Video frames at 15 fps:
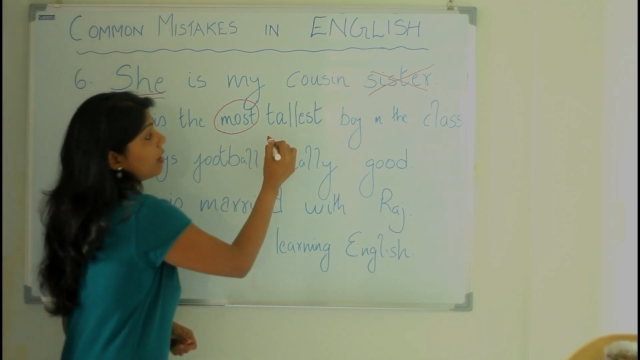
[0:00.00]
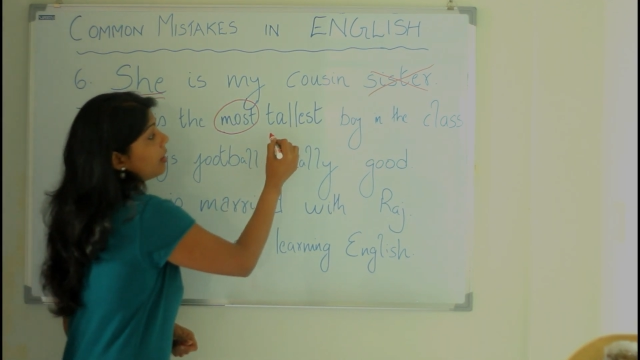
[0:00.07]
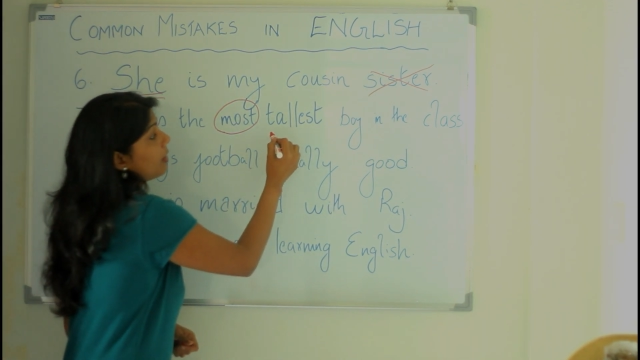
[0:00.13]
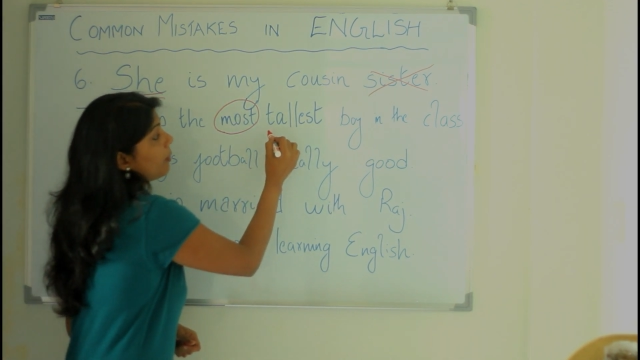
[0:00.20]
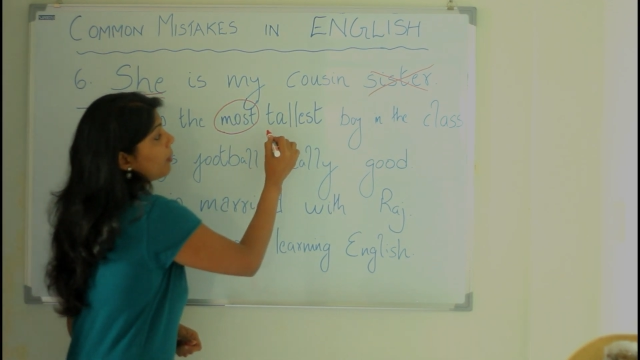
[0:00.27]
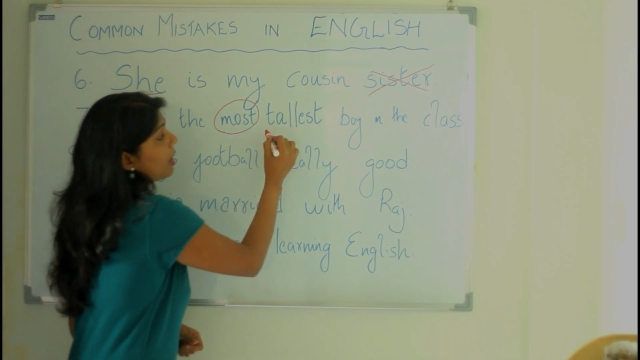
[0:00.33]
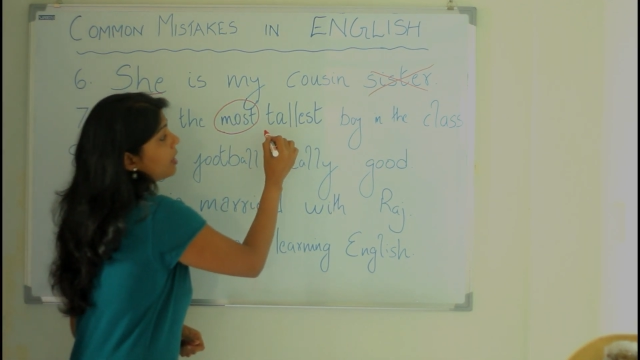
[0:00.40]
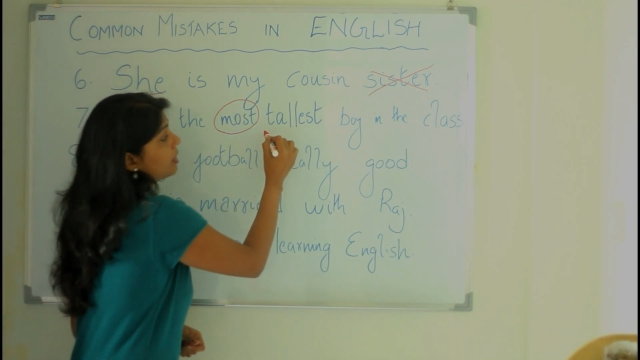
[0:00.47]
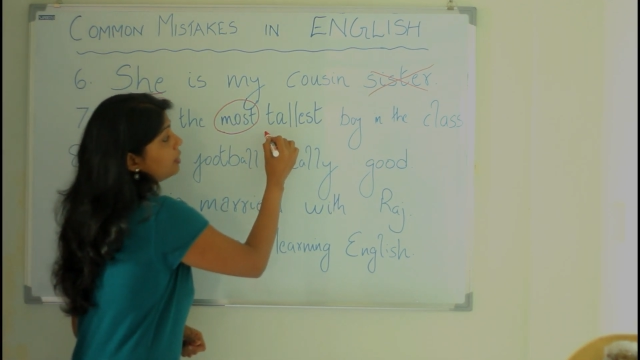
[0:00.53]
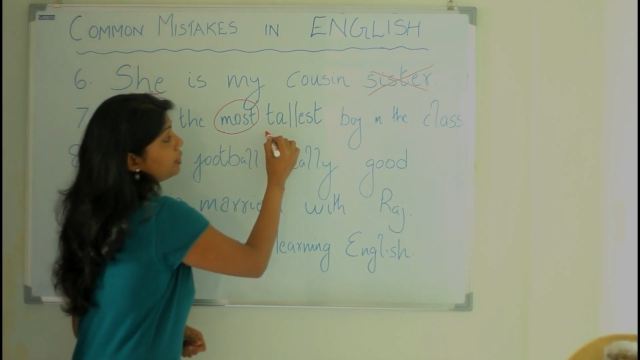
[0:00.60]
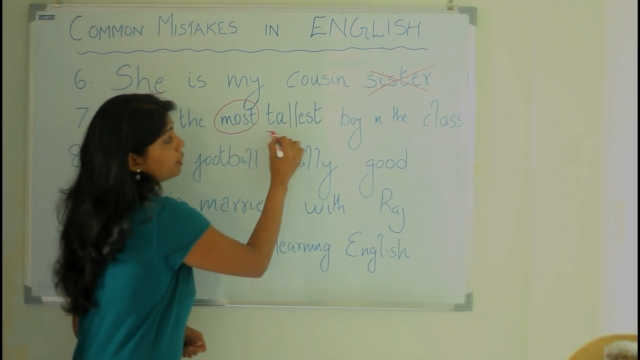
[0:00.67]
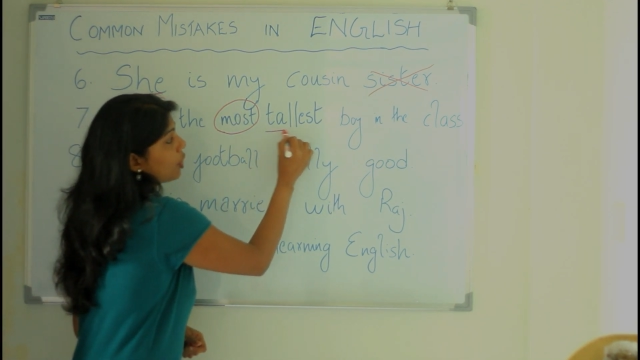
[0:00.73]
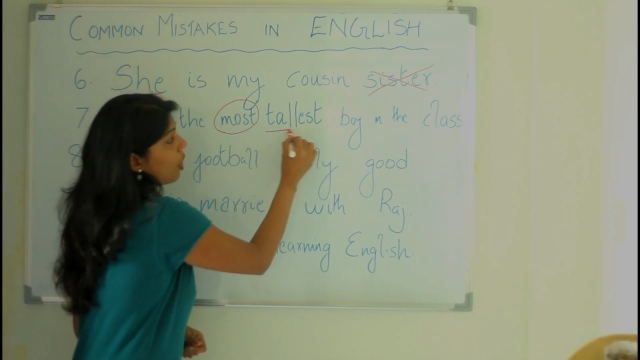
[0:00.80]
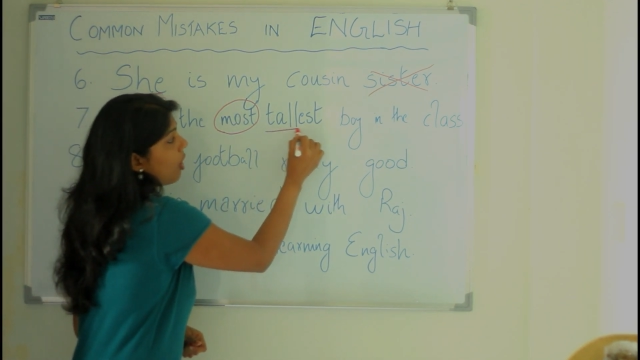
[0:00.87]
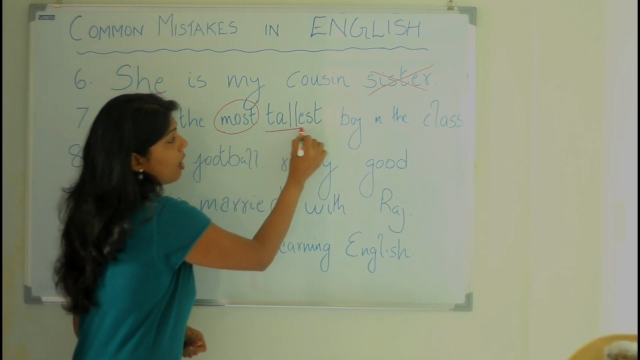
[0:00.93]
the word
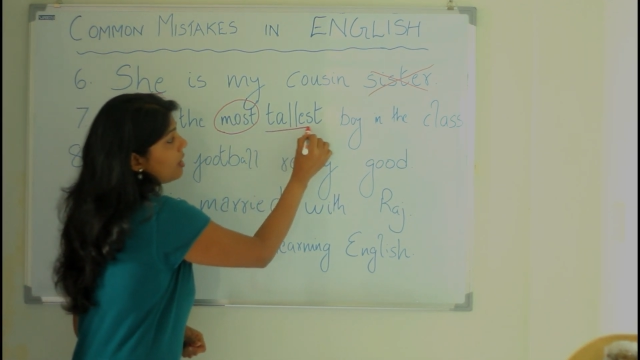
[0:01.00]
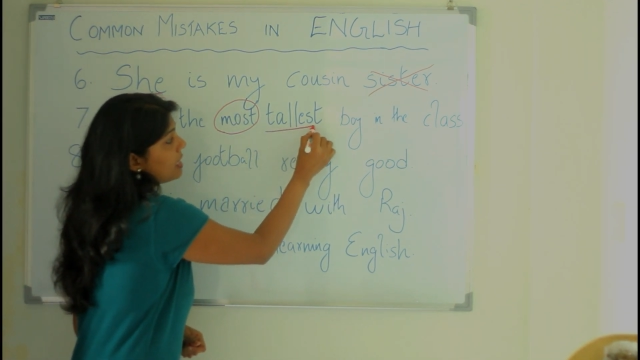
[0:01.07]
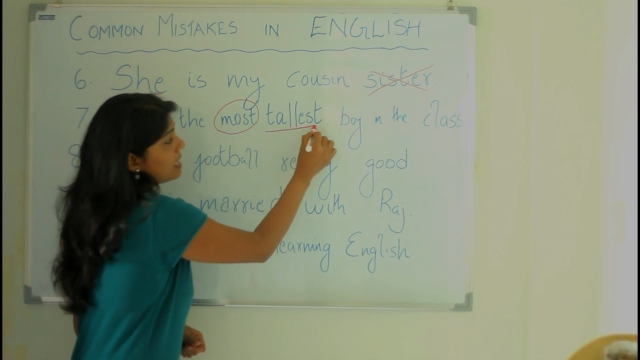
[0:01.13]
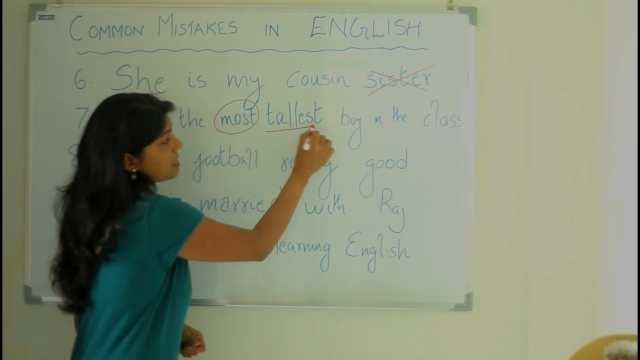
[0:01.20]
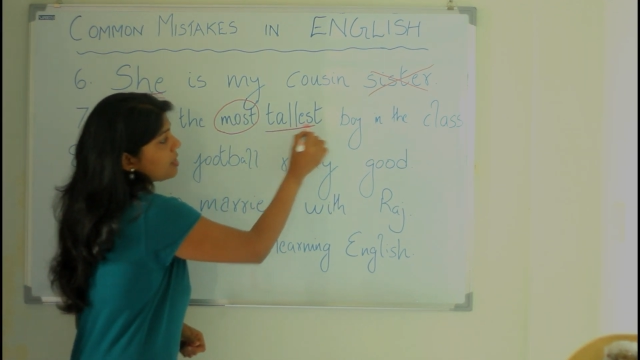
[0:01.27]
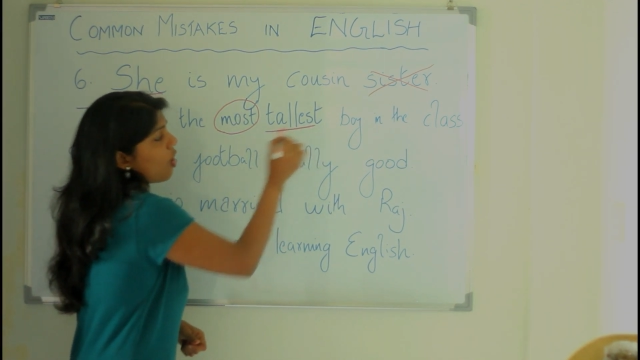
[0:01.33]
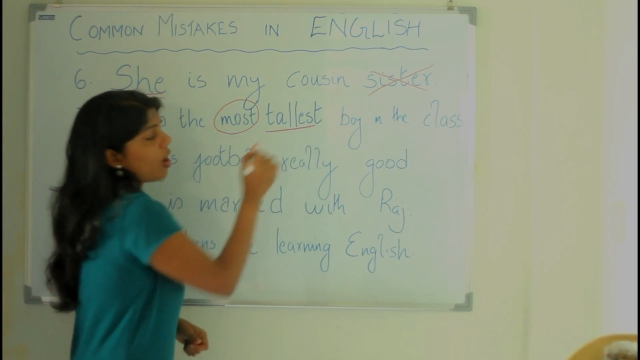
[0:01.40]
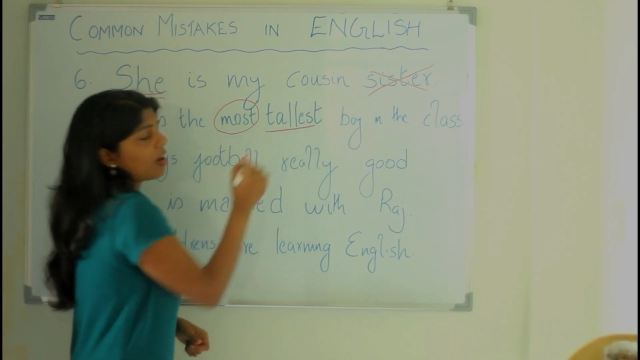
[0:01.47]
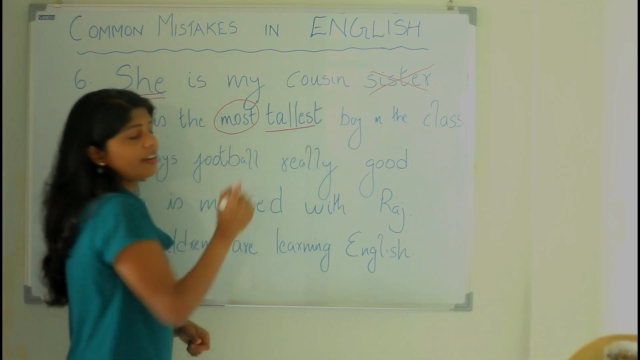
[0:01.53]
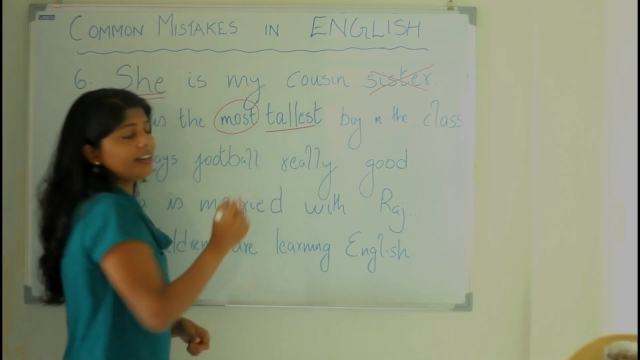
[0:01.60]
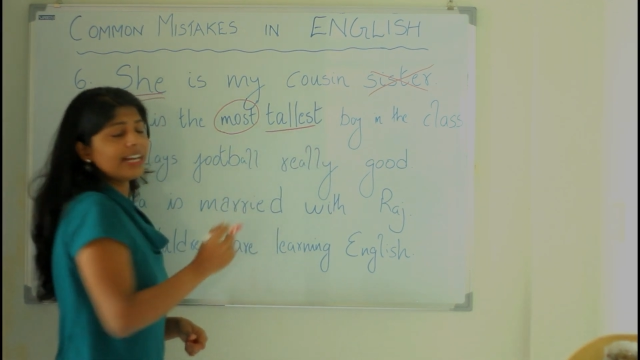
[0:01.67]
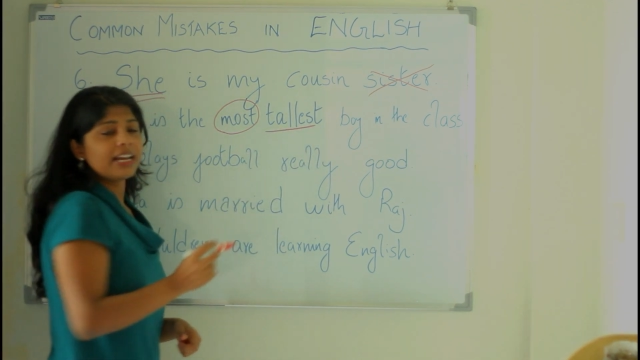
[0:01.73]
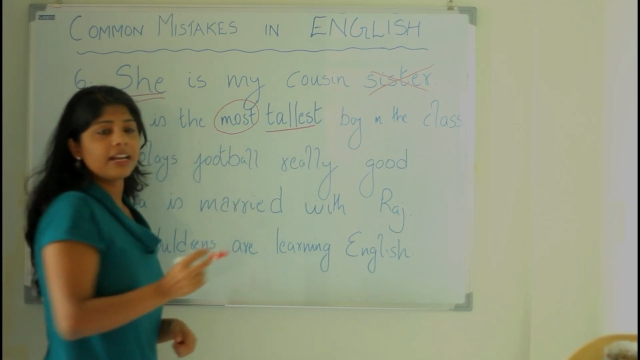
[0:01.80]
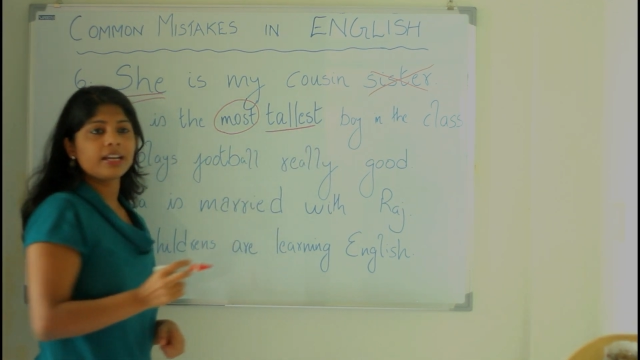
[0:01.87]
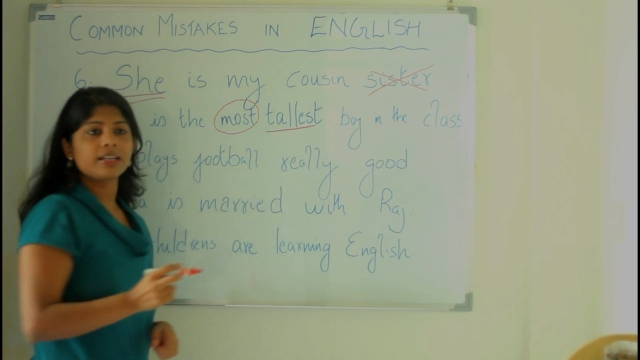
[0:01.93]
tall is
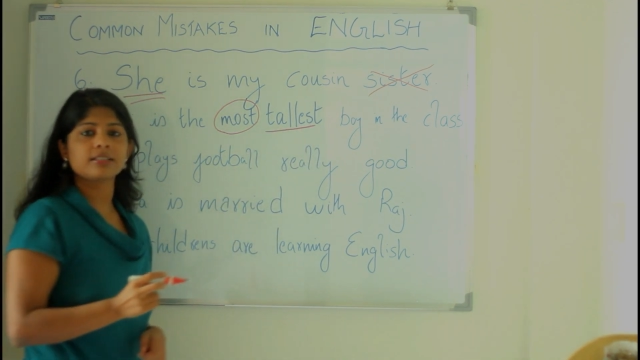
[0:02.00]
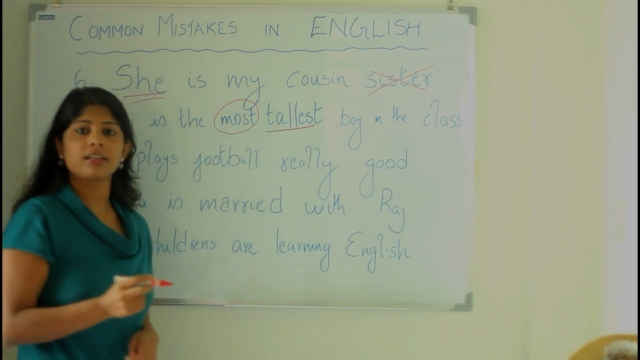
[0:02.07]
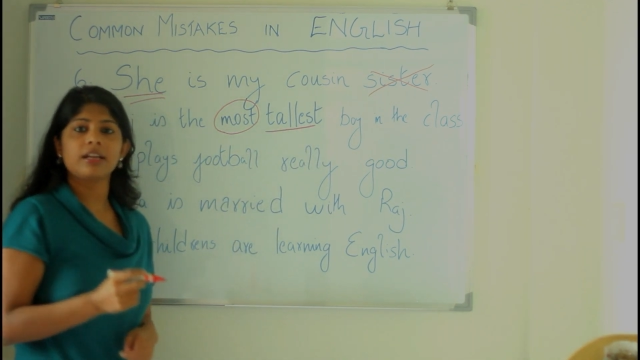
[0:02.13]
already